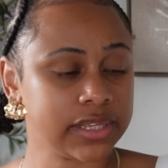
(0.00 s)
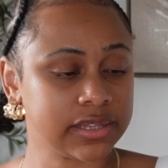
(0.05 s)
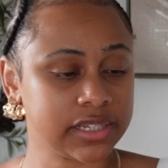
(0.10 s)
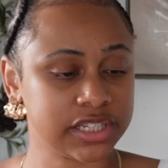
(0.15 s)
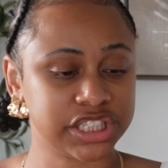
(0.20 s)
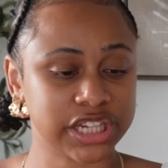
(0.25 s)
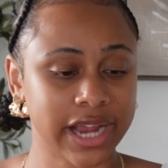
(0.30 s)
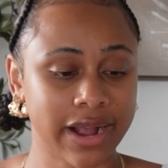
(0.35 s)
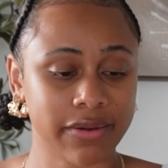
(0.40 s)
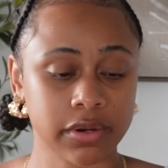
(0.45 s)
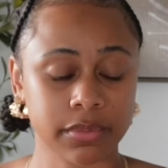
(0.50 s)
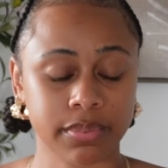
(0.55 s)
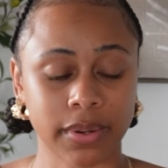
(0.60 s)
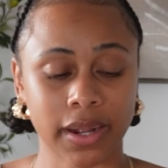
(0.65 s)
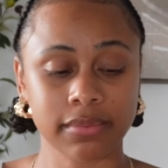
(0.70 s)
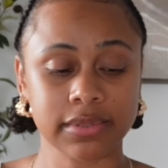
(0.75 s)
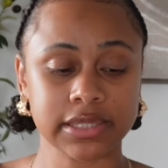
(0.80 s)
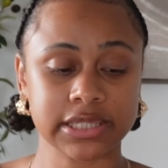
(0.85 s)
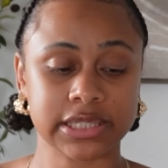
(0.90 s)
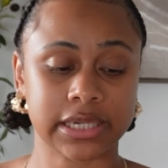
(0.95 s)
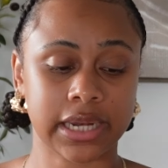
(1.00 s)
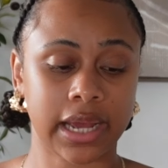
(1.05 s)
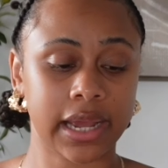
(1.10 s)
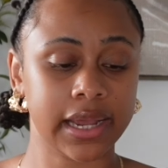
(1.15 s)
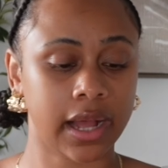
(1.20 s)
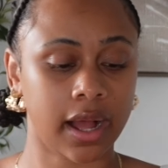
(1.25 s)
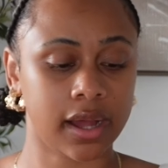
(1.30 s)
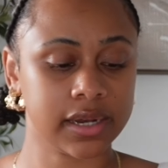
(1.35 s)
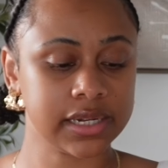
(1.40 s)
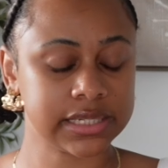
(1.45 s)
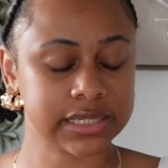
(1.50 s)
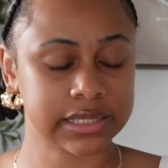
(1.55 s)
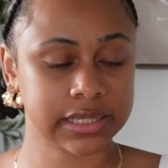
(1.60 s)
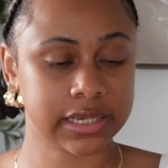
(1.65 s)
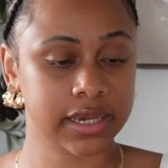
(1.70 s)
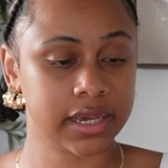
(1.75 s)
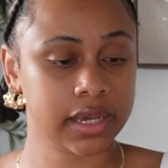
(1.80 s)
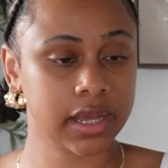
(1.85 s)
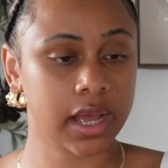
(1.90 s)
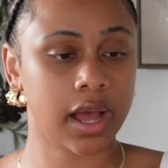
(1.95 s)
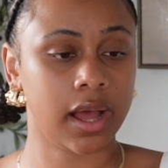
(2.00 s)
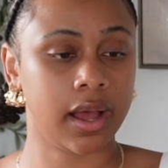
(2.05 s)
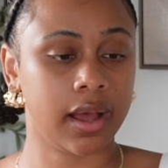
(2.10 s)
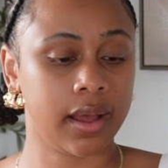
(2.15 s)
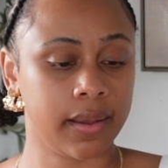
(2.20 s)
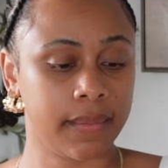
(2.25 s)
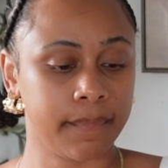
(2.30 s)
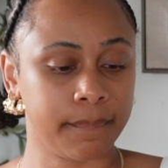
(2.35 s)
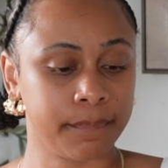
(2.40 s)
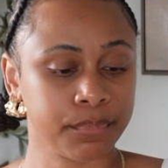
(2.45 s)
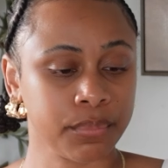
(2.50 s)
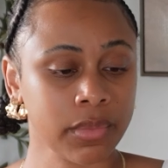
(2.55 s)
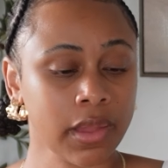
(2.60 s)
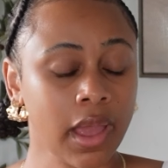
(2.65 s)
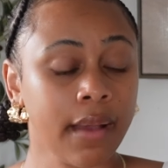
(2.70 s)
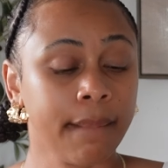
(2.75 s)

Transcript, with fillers: in the shower probably tonight honestly um